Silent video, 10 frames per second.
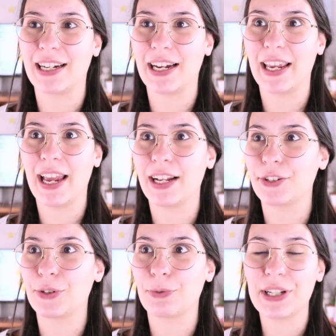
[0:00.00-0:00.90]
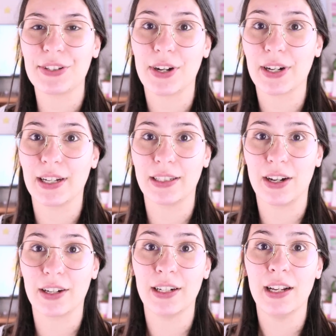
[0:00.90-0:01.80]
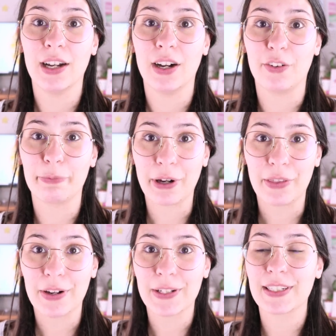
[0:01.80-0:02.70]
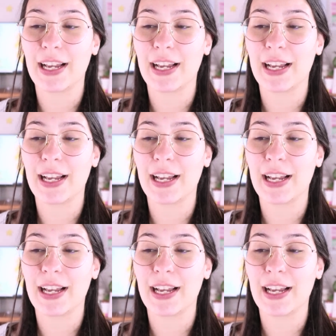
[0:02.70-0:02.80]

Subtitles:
I had to restock a lot of products.